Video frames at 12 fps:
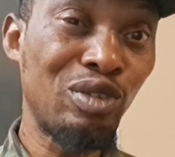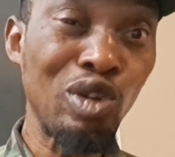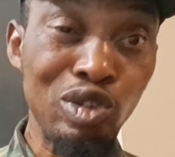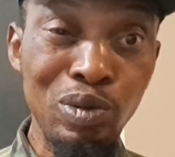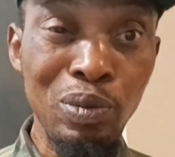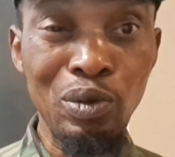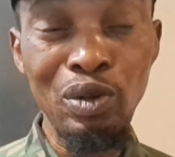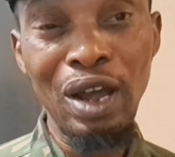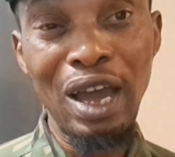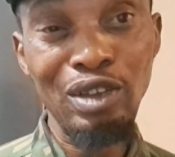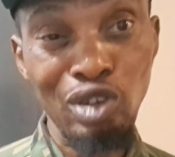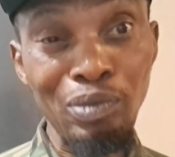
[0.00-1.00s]
Those
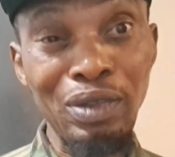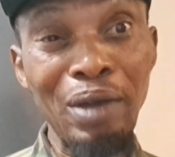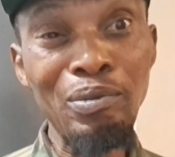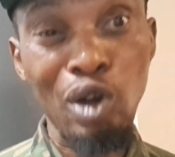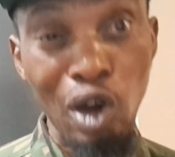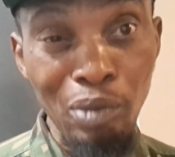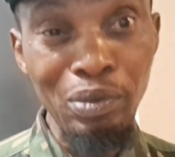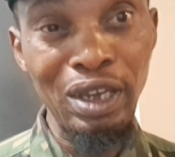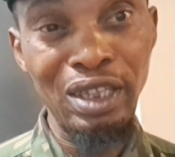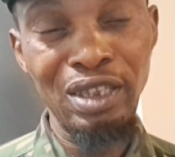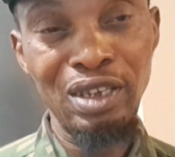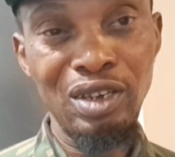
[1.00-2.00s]
people sometimes come
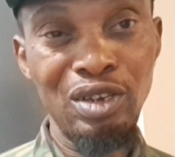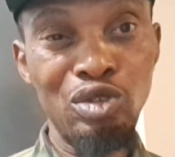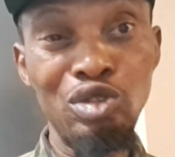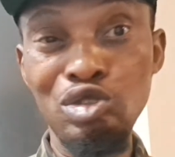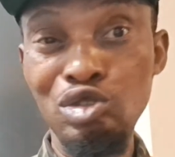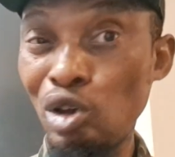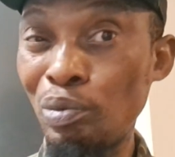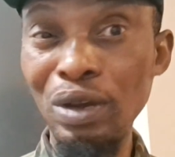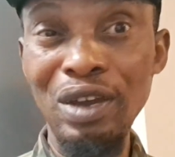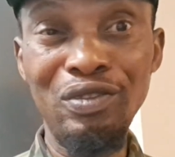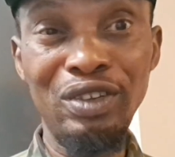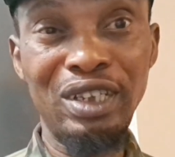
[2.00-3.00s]
in to
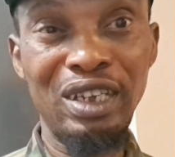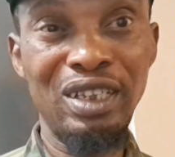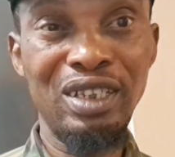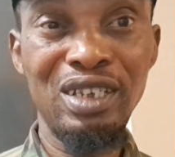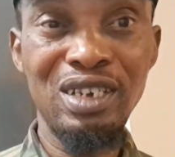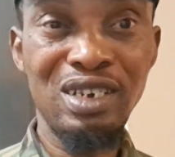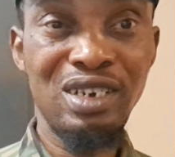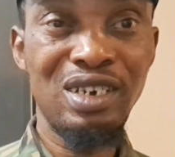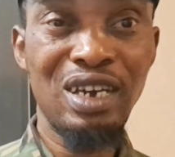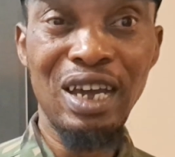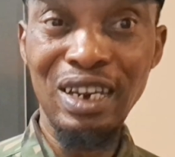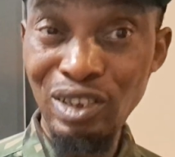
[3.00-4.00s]
stop everything,
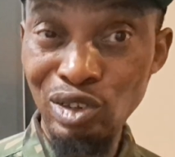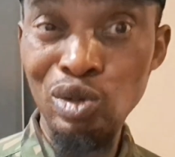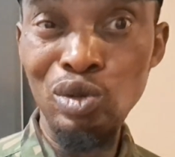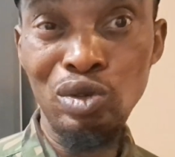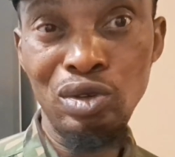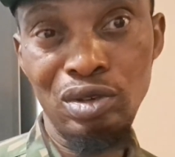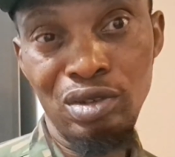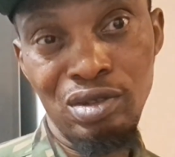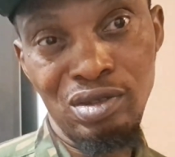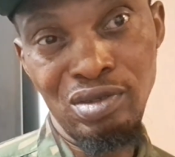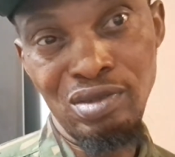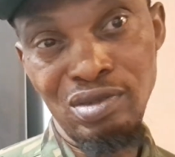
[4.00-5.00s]
and it's good.
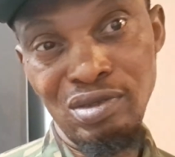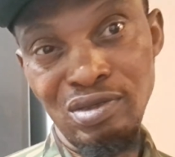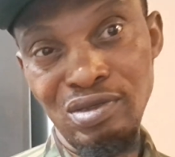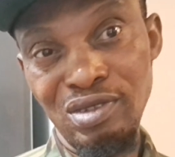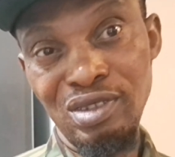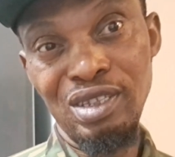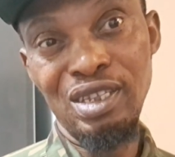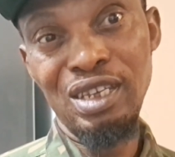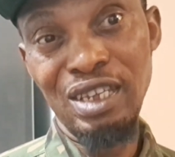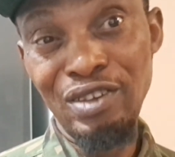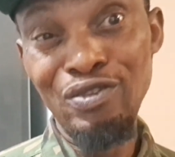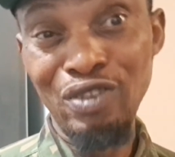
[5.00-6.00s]

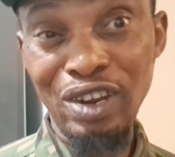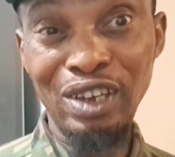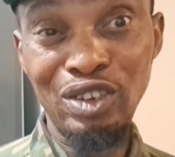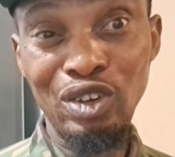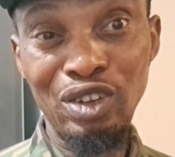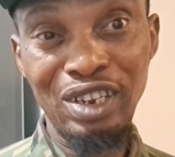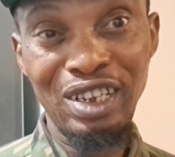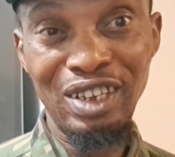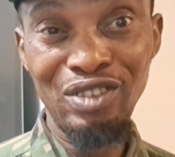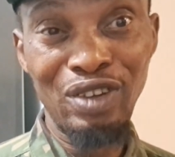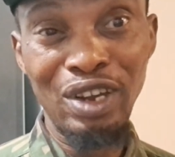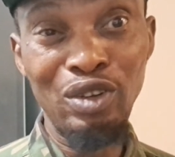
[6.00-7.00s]
Inflection
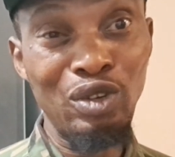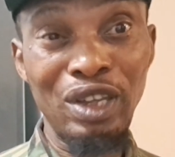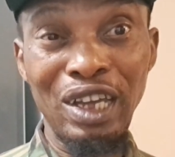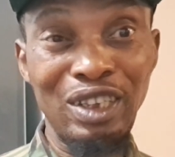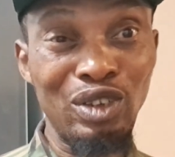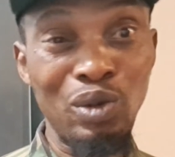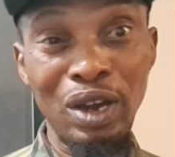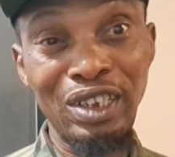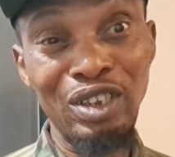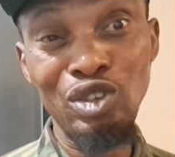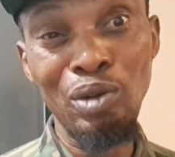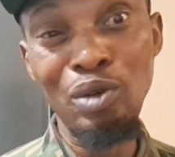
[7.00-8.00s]
is very good. That is why you
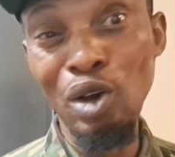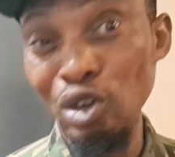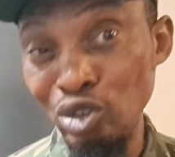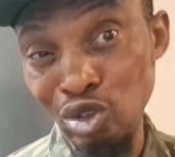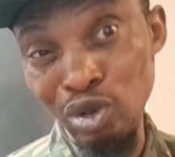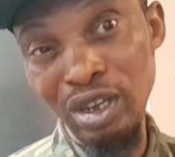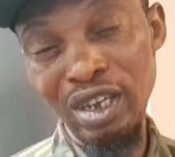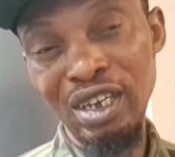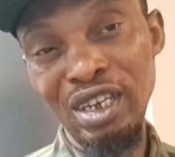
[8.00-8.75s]
see some country,